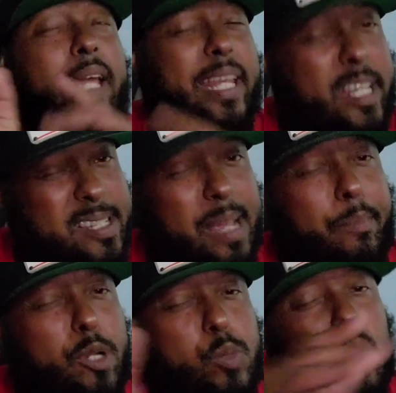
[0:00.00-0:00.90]
in
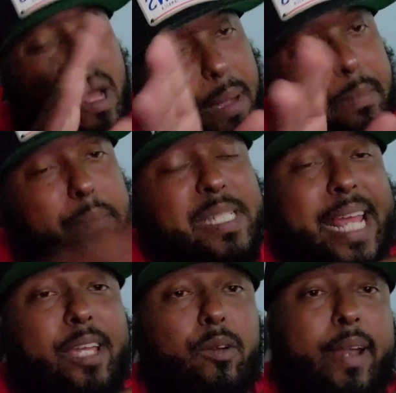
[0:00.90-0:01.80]
December as well. I might be
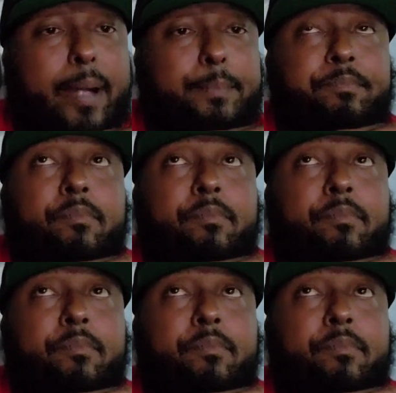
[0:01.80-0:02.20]
mistaken on that.